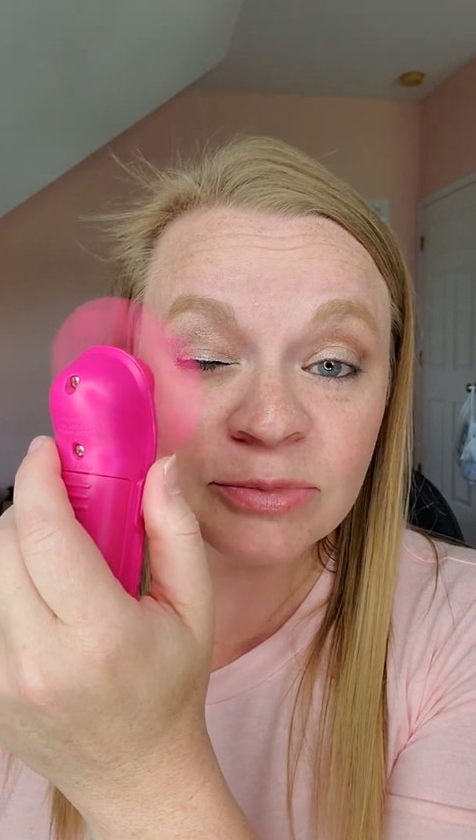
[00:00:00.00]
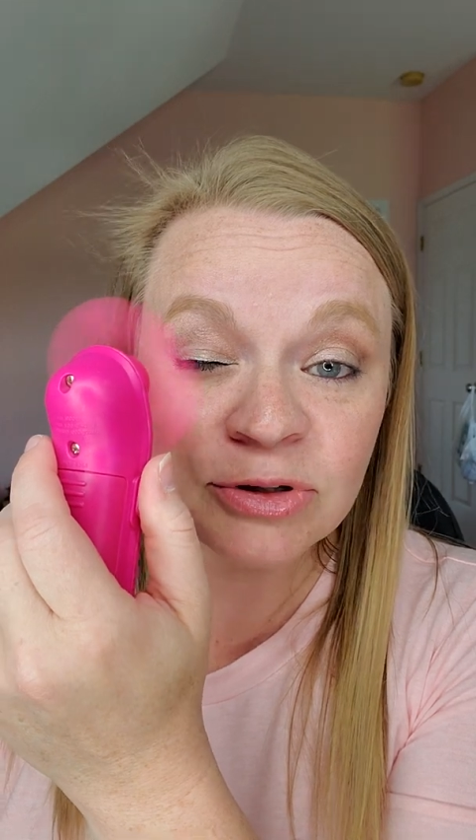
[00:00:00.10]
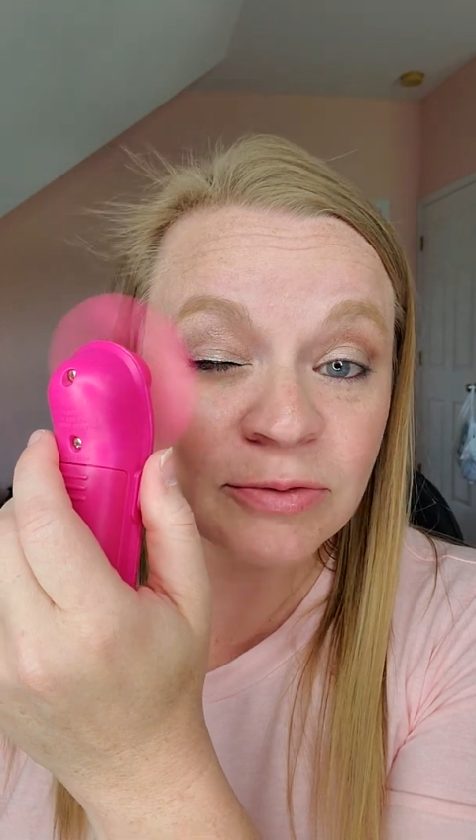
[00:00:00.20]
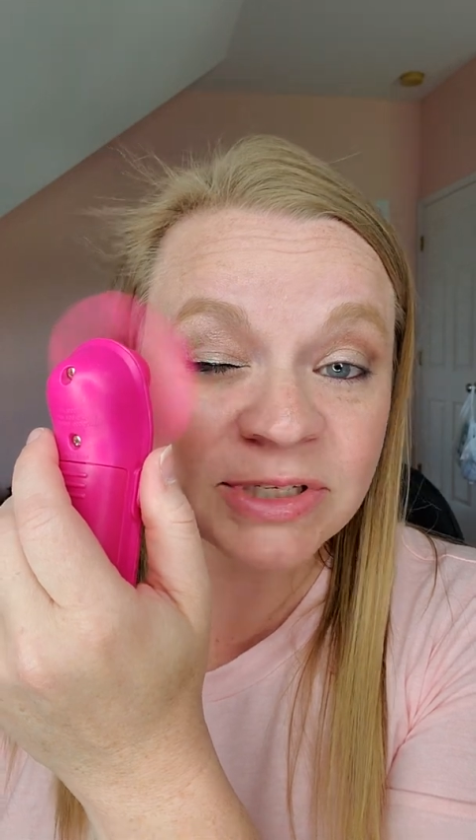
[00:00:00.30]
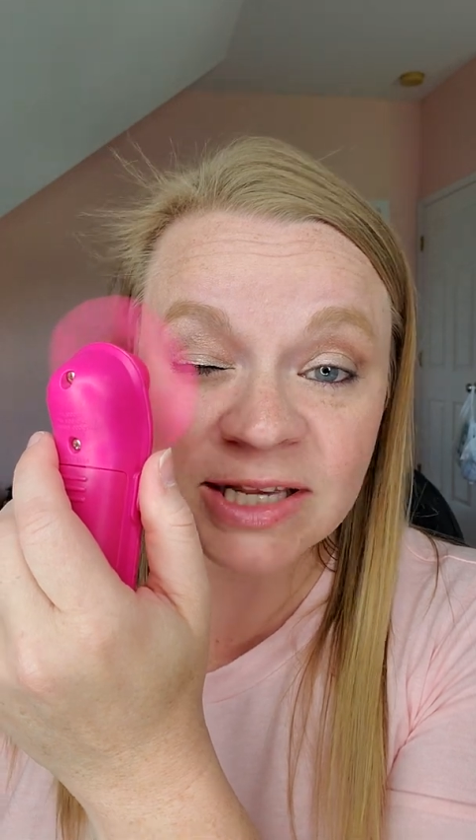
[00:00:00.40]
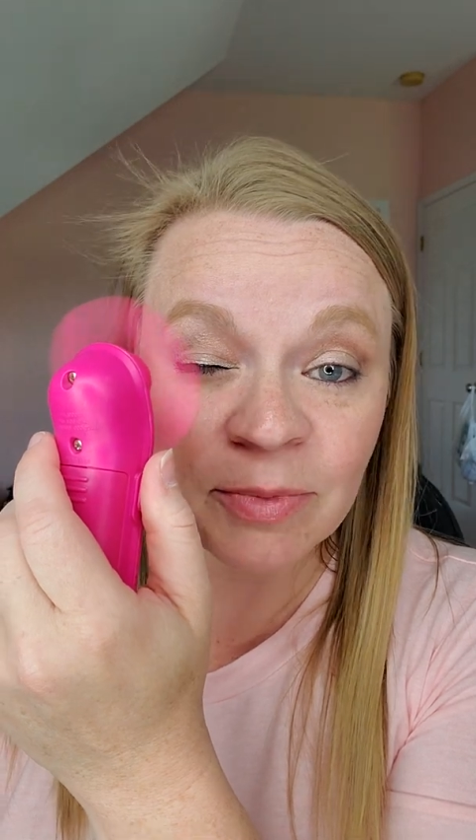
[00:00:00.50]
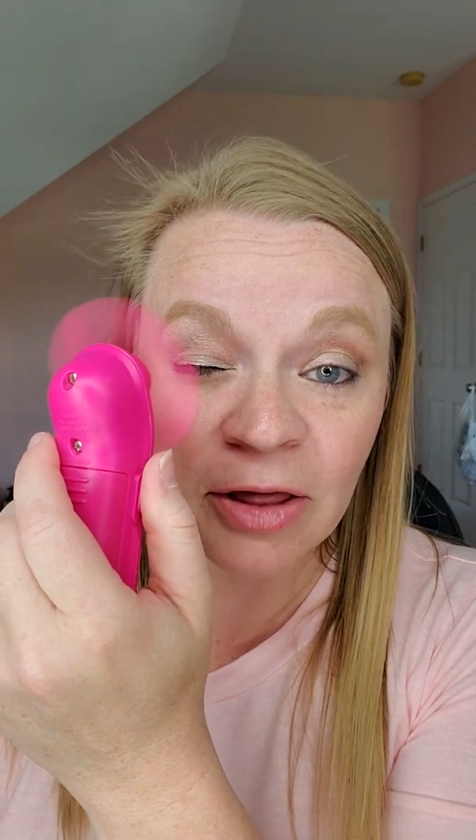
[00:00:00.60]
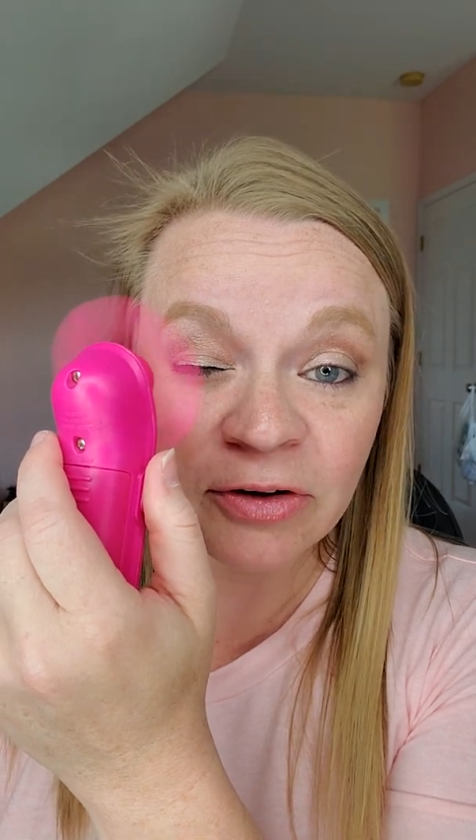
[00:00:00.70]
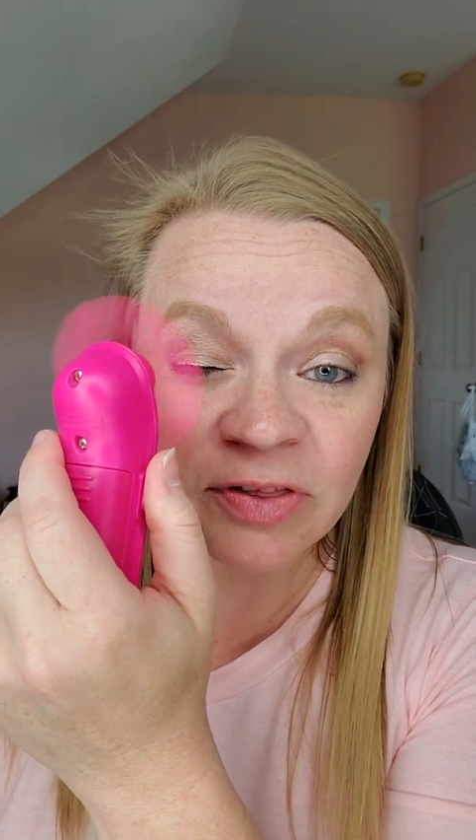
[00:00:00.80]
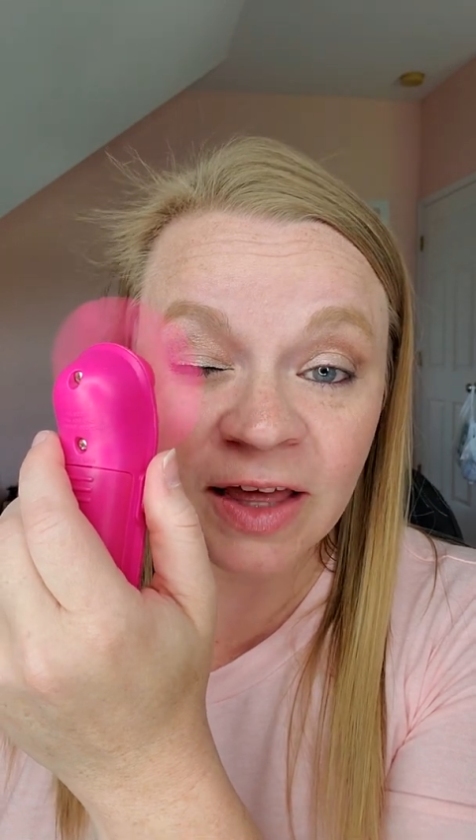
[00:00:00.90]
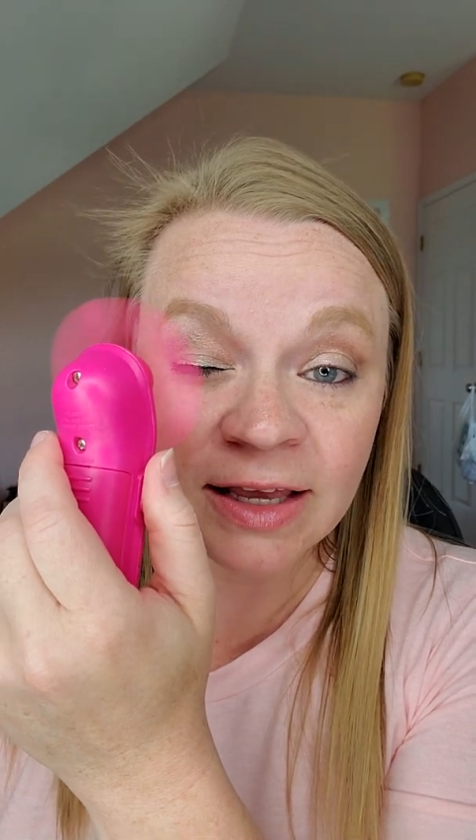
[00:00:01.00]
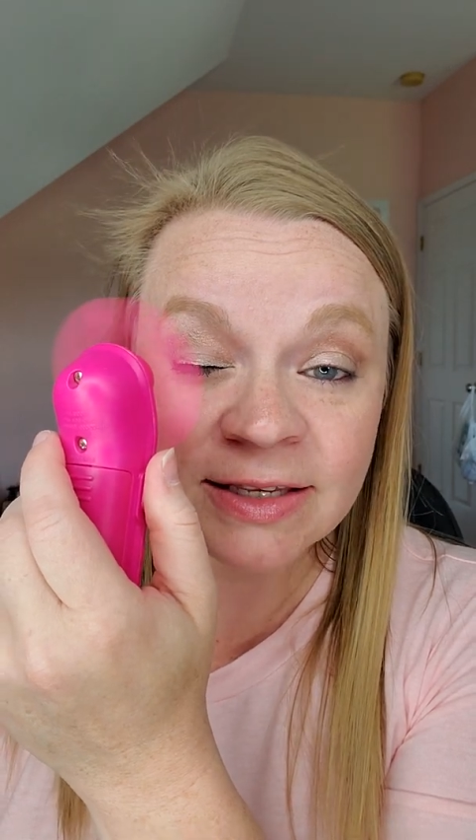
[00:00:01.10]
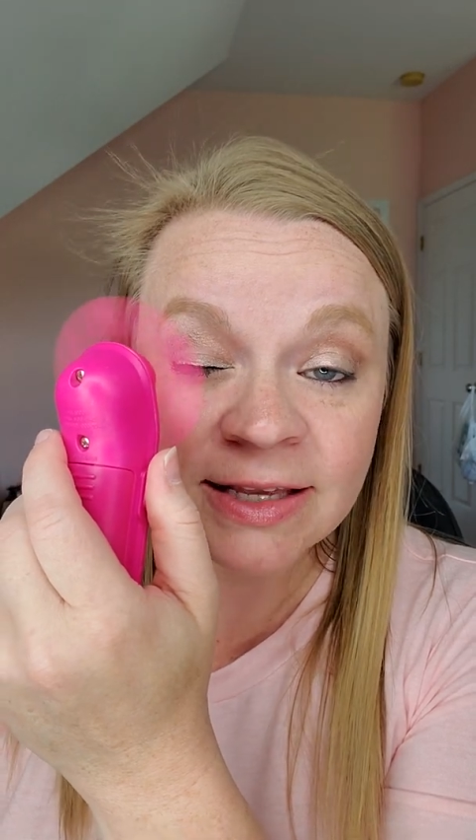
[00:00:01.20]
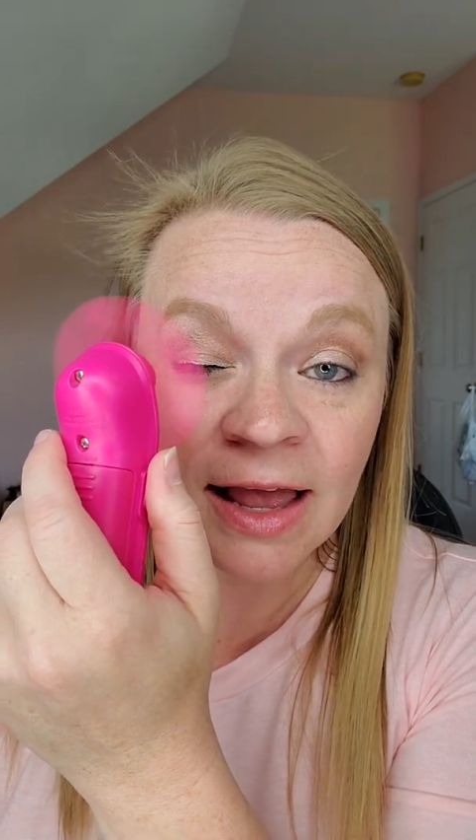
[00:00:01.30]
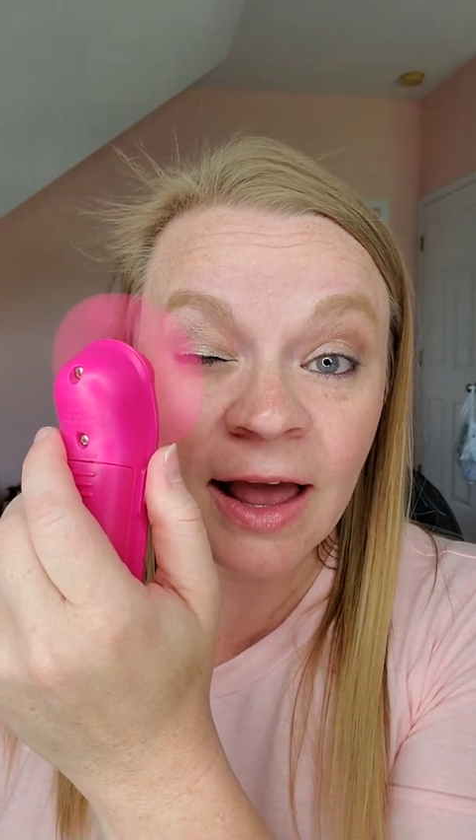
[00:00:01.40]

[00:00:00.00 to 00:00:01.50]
do some other things.